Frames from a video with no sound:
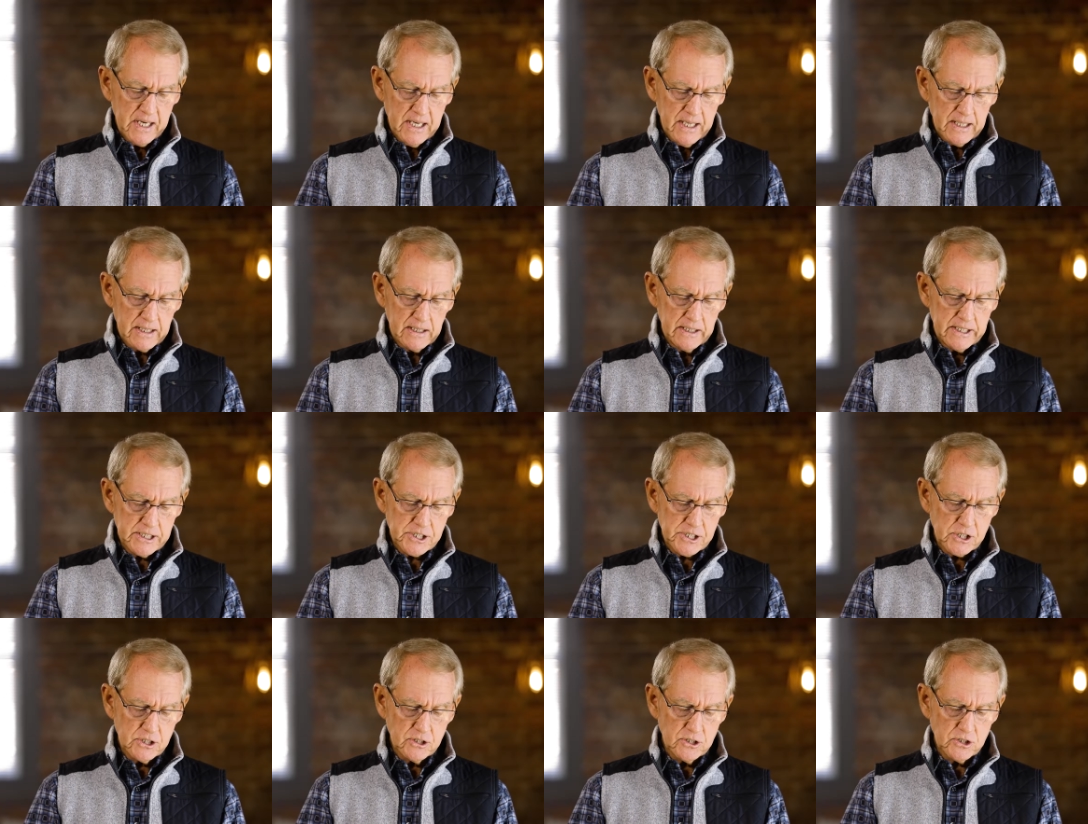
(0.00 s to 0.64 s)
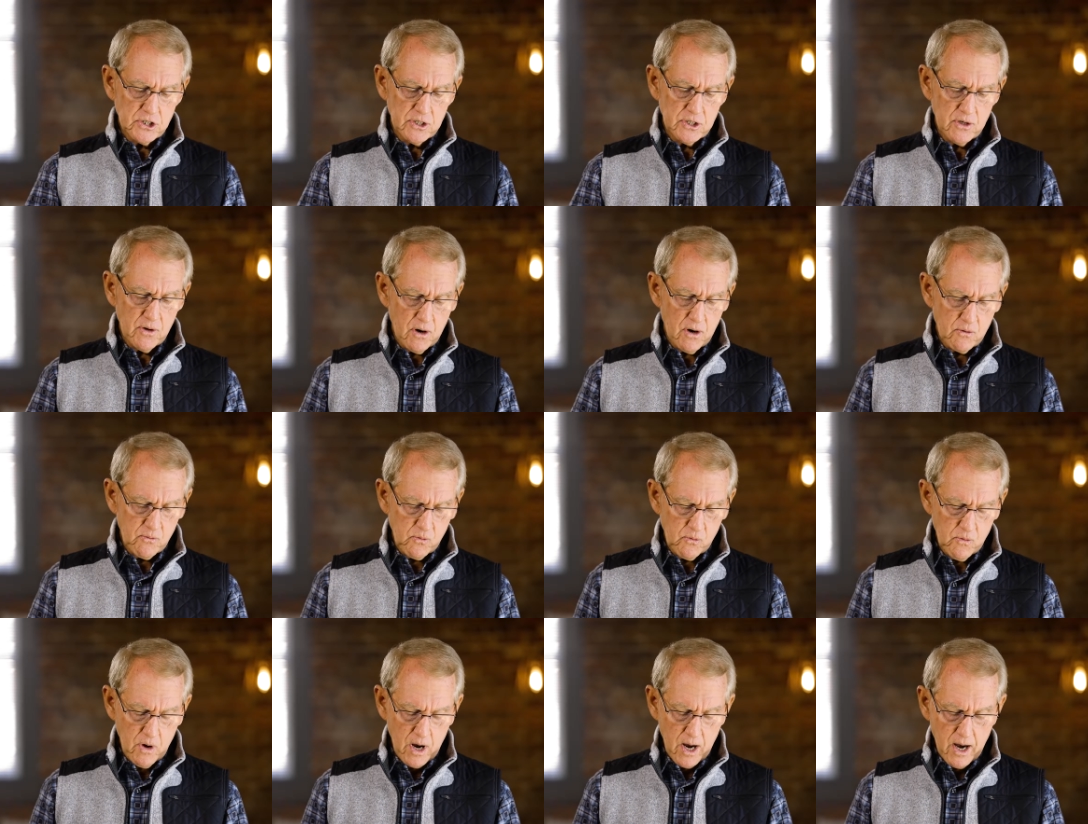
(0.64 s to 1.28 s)
Listen
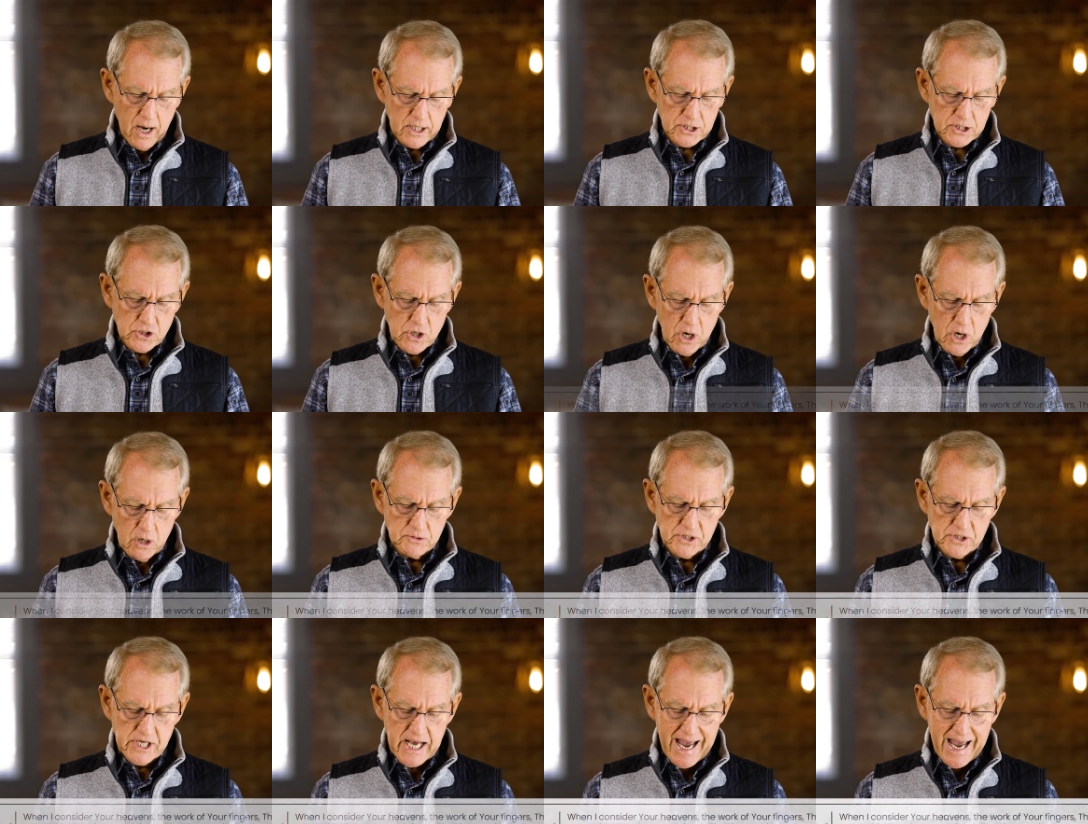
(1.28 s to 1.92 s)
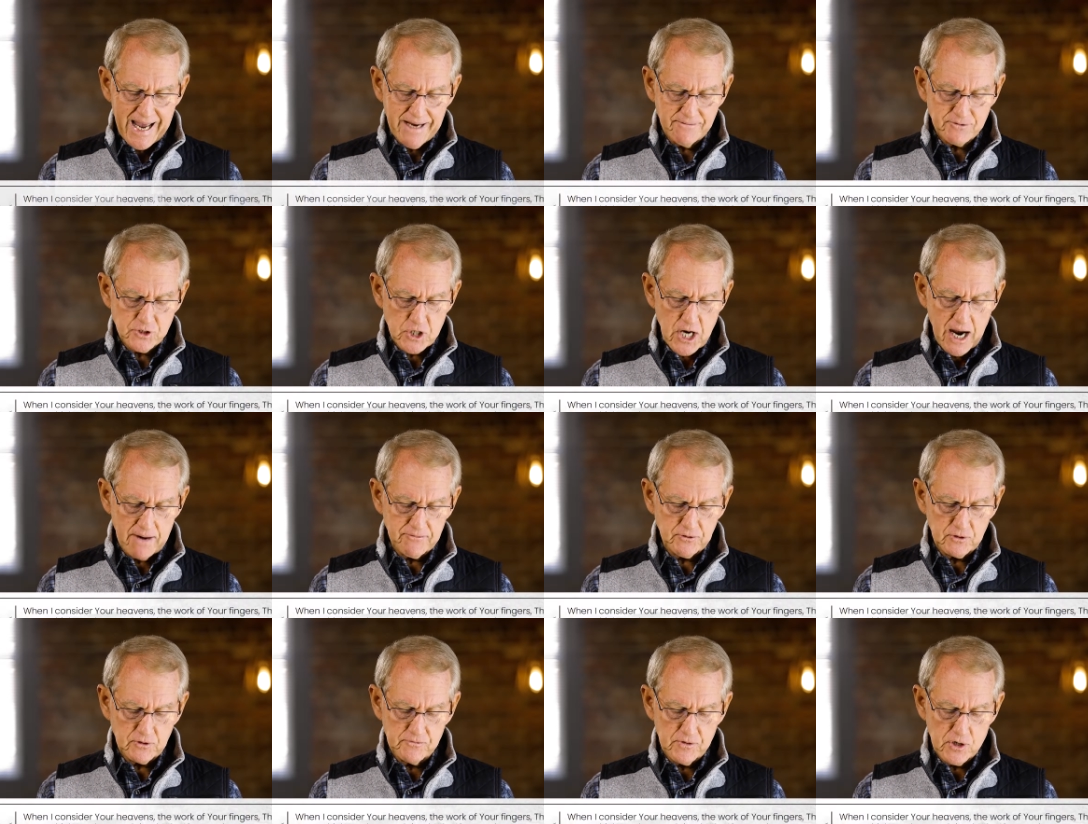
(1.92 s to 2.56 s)
to uh, Psalms, the eighth
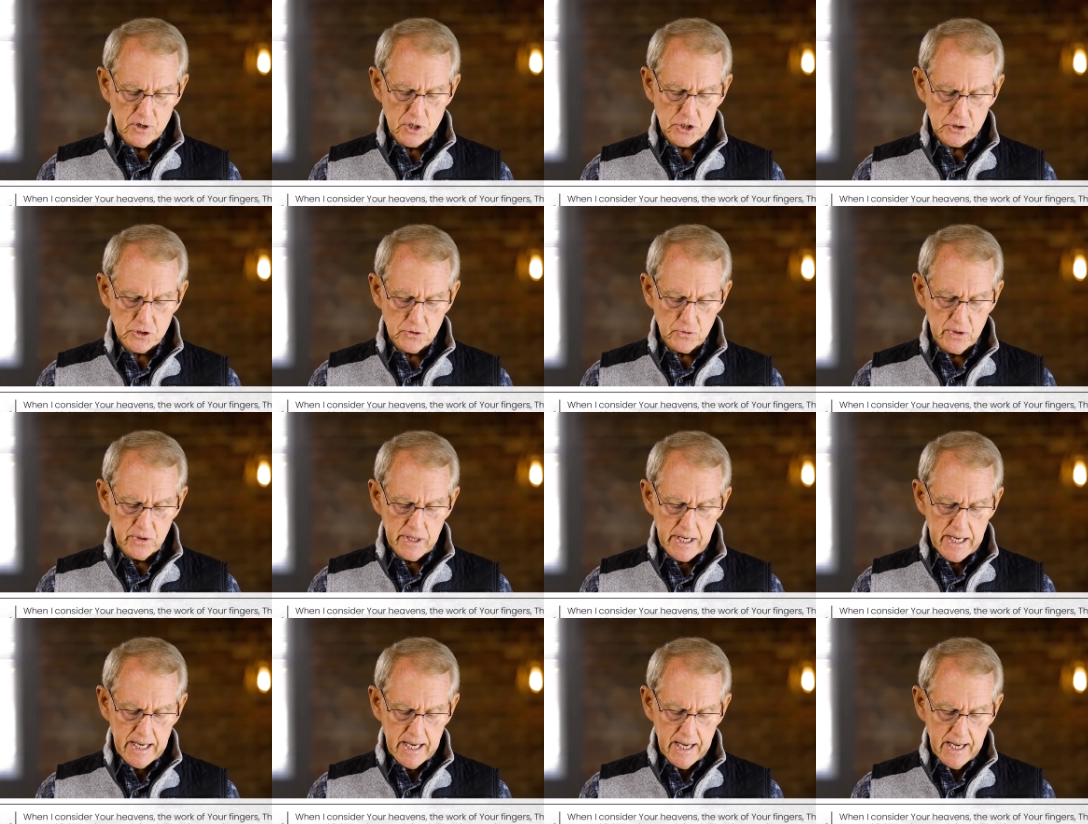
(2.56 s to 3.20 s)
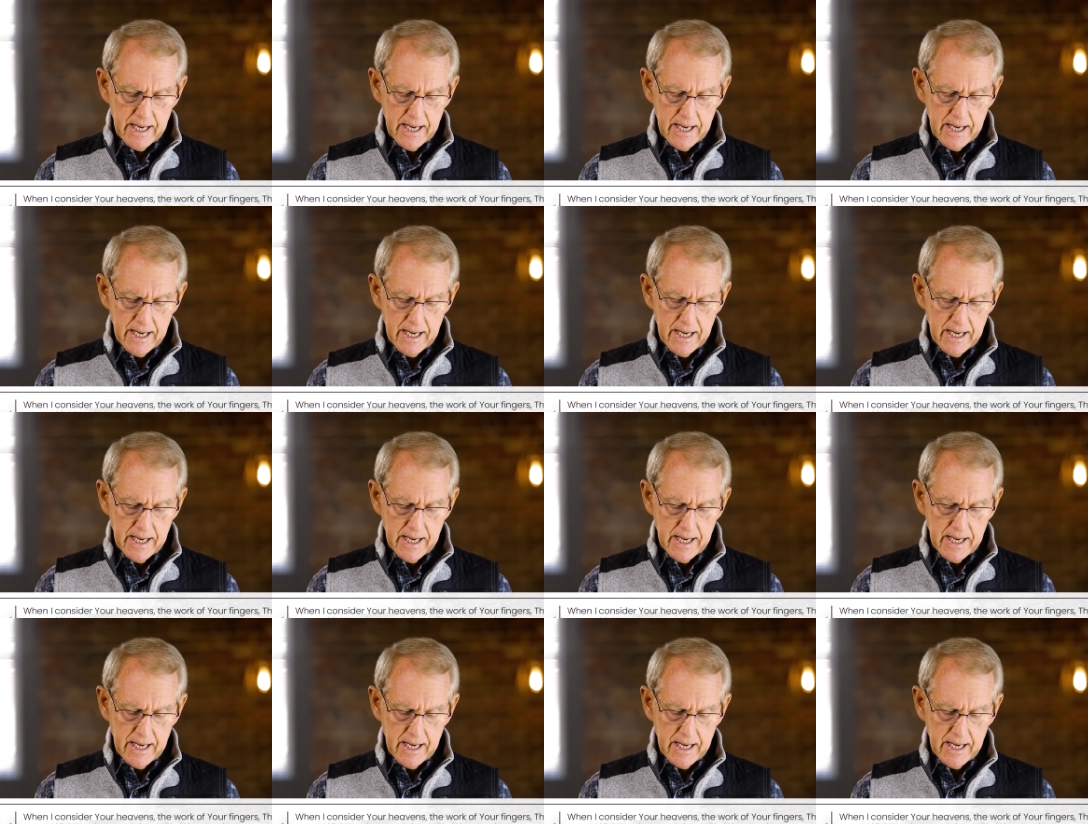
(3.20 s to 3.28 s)
chapter, verse 3.